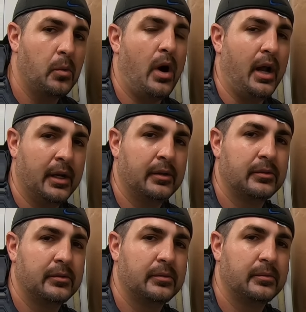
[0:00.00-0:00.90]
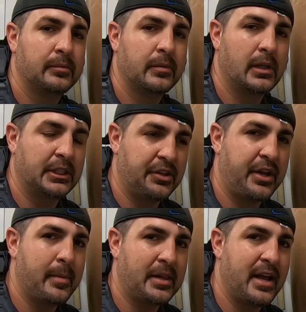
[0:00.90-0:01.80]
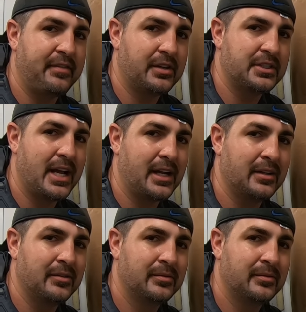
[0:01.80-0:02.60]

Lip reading: want? Let you think about that for a second.